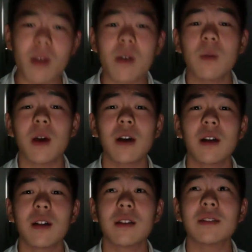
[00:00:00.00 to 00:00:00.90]

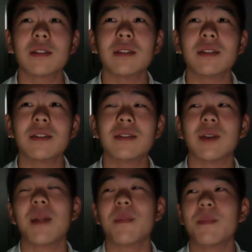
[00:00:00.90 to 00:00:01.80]
Well,
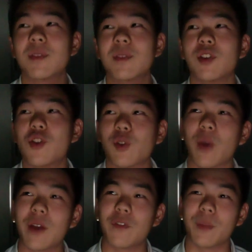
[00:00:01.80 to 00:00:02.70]
I'm just gonna choose
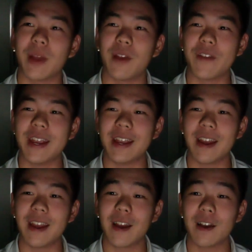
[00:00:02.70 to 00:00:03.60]
one from
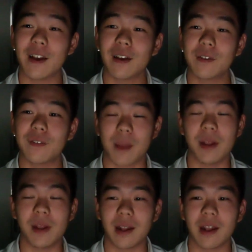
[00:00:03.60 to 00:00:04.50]
every
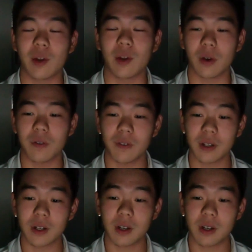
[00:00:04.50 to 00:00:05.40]
family that I know of
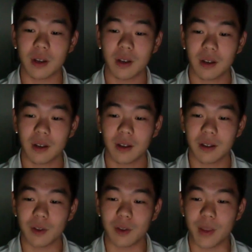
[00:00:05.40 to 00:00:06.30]

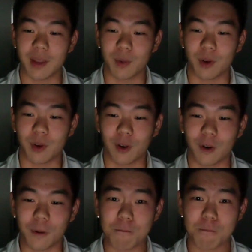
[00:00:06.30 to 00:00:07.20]
to make it
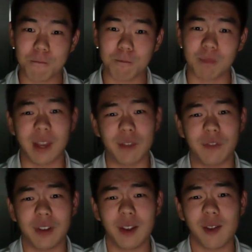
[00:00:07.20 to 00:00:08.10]
more
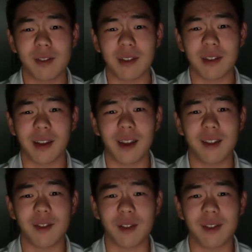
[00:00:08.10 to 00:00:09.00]
diverse, I
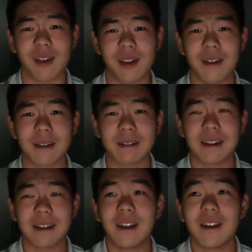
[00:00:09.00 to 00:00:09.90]
guess you could say.
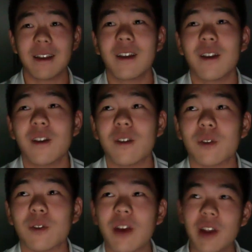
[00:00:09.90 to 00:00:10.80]
So
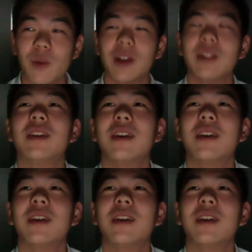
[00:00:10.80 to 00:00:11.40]
I really want.